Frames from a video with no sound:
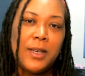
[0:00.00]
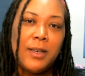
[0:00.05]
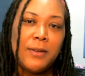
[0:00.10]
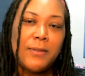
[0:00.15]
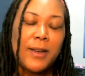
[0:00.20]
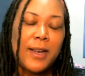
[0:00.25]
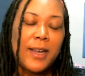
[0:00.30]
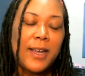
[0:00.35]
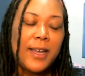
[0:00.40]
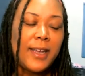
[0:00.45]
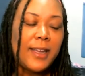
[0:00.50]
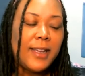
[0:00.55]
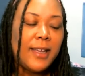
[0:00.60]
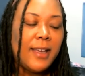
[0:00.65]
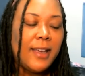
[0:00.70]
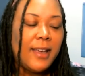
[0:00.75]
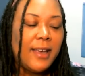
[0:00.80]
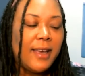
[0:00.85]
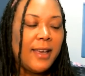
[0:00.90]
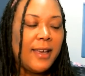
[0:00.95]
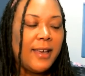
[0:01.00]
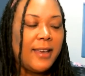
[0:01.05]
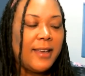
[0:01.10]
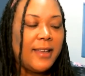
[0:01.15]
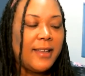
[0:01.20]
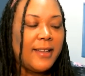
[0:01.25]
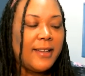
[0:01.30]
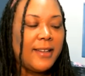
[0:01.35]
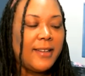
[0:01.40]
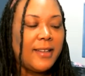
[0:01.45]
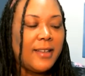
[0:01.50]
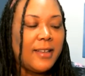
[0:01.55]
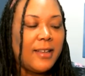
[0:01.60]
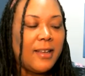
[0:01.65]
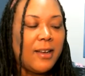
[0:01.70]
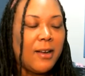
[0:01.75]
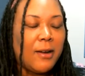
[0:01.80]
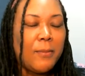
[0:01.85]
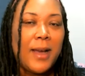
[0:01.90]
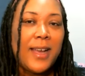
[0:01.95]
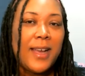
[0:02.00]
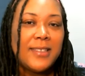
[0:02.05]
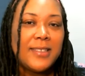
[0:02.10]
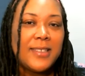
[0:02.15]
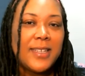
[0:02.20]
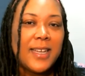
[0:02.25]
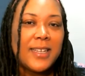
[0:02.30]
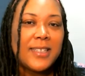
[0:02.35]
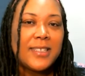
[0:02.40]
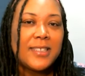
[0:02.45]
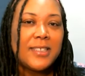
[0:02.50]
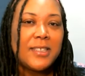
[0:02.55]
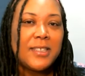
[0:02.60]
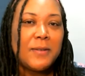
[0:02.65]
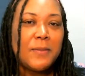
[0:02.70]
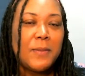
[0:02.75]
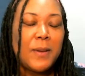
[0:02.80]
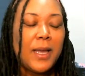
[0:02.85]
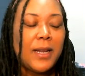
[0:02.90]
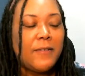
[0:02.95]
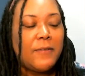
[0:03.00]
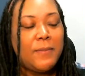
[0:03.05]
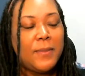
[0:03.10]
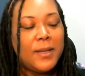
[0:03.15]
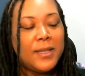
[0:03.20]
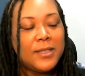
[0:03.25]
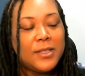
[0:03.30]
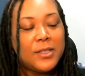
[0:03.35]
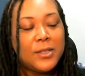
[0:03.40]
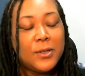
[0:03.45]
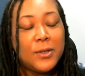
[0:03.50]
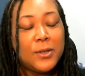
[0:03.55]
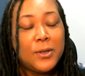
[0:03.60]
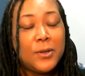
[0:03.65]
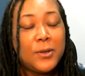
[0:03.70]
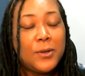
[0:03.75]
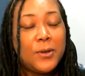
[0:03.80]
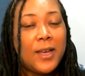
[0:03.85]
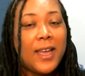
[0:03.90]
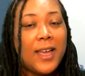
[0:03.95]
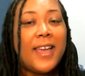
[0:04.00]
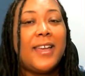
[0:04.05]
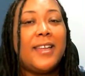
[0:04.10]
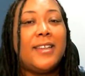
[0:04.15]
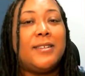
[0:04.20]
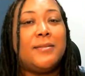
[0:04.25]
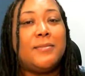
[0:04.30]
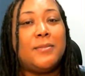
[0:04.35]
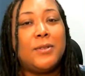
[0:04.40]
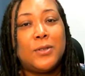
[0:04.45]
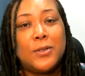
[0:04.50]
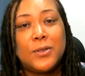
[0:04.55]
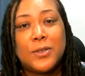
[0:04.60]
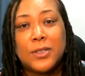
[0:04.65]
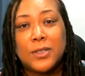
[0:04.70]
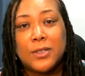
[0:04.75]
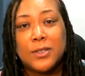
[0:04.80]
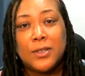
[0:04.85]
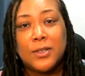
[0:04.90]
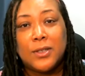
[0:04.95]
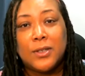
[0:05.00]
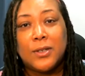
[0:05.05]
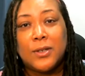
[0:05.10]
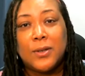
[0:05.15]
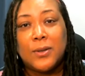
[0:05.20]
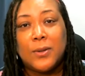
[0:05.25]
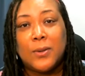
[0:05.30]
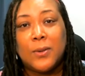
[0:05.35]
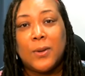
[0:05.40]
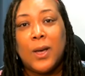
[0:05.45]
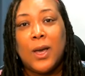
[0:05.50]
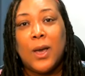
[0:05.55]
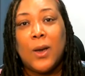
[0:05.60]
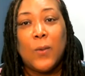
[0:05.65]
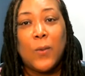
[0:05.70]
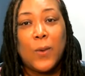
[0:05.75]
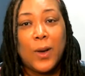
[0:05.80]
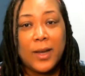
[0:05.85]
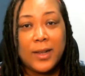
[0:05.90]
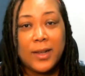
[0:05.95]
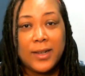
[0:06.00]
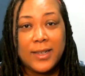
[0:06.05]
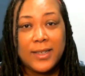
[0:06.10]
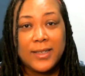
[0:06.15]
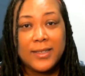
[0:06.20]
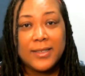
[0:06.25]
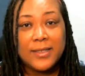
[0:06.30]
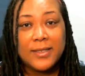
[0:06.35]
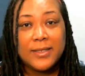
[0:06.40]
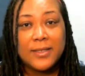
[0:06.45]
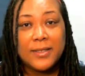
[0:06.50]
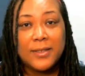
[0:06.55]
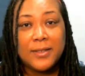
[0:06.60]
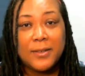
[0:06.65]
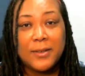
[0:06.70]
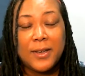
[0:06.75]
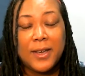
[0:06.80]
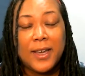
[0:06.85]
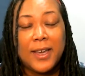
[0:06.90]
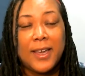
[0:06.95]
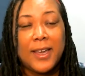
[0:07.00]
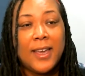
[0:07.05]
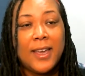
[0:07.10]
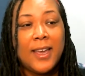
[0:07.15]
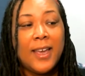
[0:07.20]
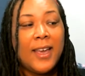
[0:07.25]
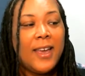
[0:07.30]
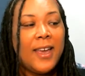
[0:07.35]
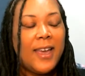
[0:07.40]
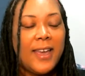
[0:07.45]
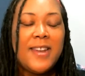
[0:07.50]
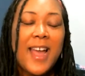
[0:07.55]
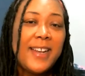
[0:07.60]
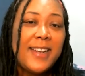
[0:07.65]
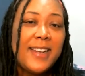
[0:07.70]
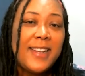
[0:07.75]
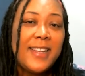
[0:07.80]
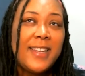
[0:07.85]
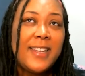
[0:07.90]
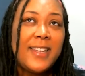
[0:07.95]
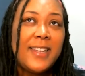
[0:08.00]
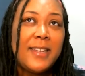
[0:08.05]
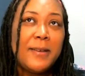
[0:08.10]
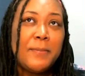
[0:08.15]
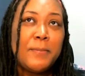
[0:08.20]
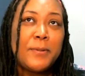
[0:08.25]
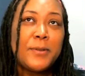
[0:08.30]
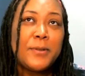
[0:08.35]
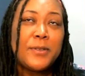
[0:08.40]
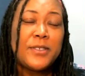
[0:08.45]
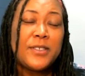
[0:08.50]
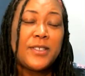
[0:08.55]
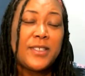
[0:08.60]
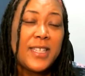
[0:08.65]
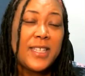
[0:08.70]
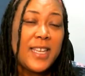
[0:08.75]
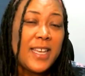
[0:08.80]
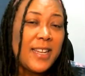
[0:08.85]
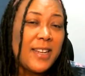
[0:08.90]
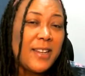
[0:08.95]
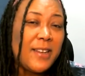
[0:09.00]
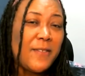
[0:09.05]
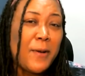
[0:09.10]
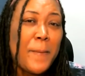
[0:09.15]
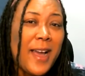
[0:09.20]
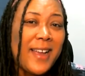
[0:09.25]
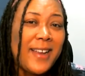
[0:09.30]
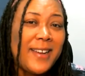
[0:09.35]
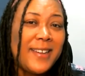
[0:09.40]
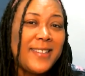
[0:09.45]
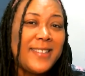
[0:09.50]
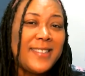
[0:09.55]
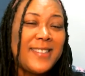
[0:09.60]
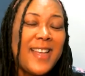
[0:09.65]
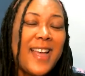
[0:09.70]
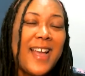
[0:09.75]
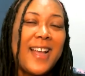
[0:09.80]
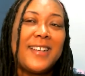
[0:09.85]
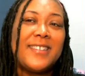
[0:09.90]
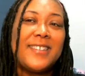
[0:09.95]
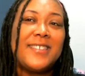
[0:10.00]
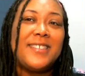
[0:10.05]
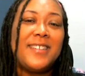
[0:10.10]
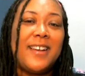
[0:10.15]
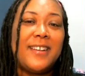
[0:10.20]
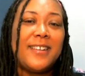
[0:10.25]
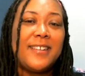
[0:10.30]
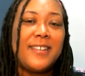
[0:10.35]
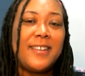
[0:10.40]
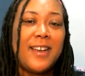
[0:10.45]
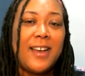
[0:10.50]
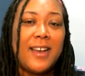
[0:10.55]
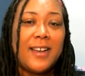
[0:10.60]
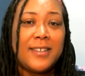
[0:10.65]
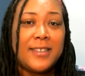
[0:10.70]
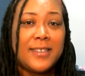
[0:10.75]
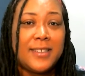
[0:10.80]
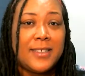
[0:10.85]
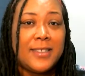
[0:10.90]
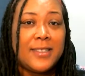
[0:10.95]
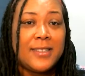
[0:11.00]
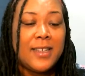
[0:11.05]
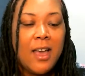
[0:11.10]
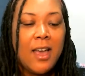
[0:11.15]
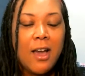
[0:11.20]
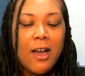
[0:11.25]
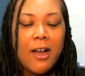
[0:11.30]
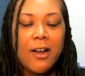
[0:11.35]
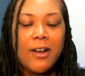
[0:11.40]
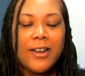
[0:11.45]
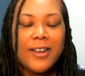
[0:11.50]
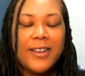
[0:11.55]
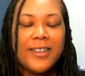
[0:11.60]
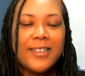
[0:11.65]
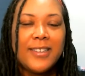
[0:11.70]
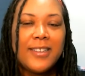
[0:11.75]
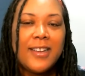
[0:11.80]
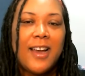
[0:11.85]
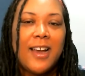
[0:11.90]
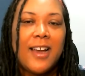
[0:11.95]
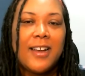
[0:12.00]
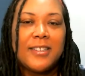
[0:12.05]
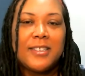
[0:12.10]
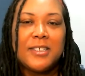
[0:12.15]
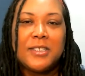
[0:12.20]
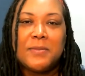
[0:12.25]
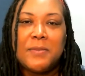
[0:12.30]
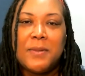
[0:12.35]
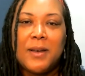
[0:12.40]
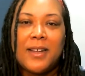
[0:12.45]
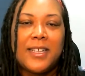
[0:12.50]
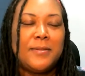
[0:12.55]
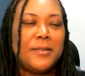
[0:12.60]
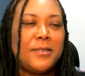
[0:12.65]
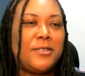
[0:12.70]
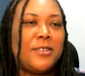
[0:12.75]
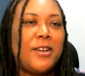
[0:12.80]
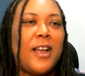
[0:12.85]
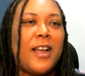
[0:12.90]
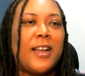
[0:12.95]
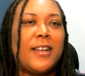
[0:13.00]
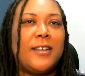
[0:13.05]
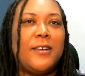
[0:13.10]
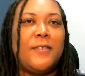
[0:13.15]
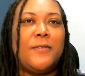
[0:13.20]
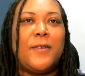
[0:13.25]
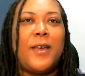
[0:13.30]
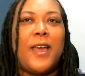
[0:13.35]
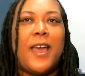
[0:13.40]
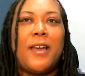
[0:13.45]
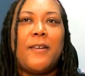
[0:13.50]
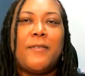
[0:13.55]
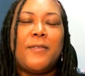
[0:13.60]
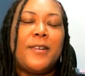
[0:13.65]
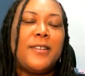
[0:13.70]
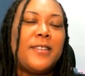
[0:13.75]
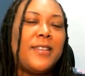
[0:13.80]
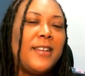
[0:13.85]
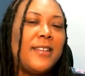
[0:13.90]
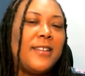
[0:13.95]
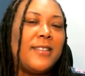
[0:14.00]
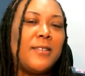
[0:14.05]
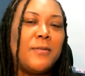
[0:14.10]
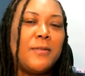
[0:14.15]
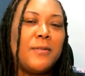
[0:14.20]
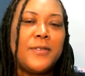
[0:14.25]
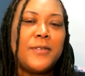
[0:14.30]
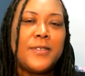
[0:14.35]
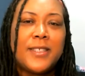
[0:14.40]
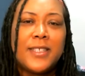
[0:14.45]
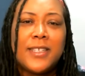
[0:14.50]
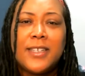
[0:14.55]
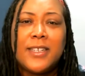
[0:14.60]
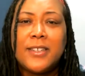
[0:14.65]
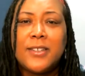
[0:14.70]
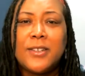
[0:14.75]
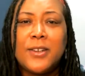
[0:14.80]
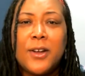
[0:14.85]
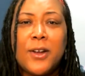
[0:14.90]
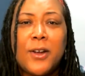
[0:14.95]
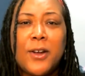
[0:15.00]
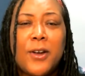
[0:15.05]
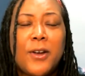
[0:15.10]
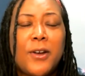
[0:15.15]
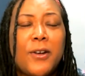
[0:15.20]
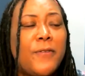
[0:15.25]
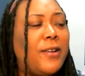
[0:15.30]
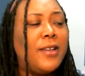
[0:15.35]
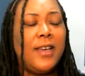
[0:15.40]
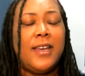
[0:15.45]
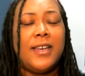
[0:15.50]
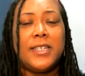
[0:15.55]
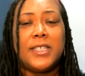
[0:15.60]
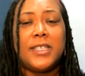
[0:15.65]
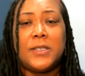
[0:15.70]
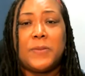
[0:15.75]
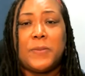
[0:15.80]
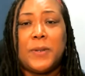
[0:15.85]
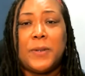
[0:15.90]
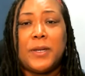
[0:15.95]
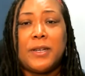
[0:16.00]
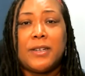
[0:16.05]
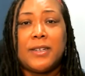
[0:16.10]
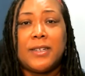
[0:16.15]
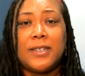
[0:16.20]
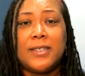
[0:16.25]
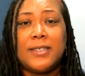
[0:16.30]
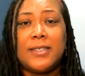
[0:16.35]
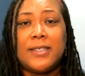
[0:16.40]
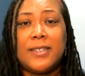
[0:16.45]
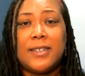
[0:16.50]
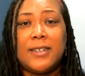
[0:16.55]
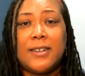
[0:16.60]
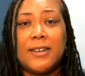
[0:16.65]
right? And our mind is actually made of mental and emotional wellness, okay? And 90% of our mind is actually unconscious. Our unconscious mind keeps a track of everything that we've seen, heard, felt, experienced in our